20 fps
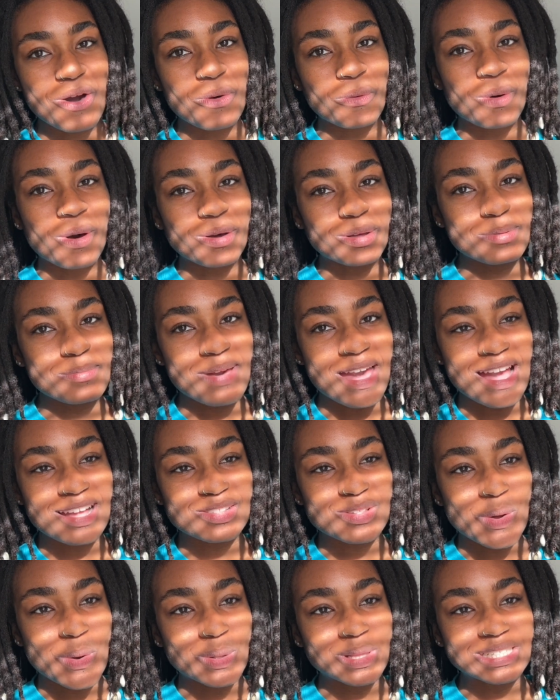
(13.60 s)
Welcome back
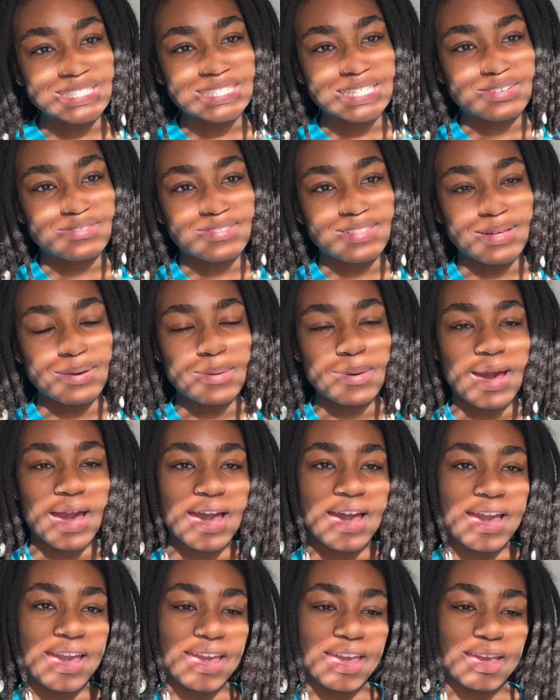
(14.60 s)
to Holistic Flow.
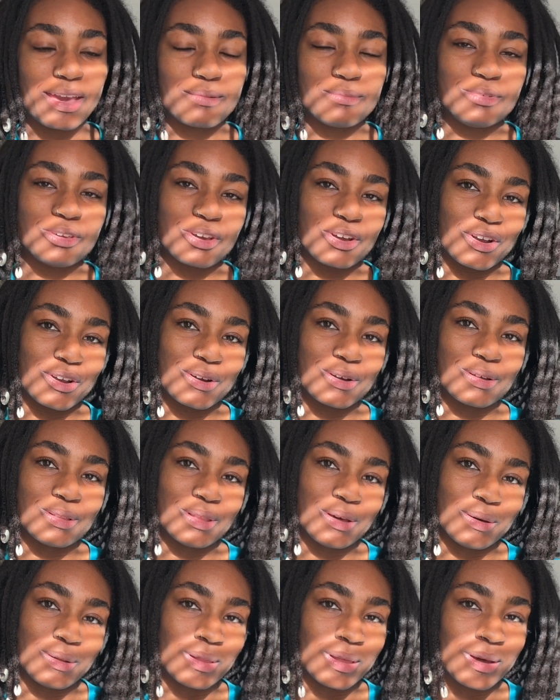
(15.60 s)
I am your girl
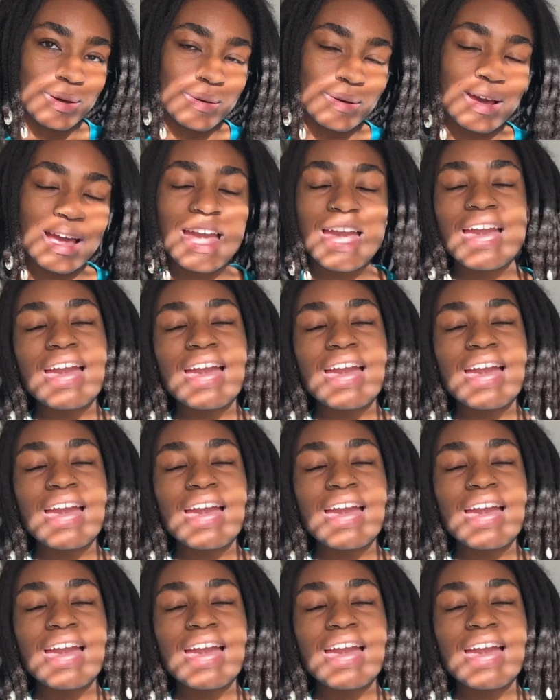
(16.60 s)
Lolo.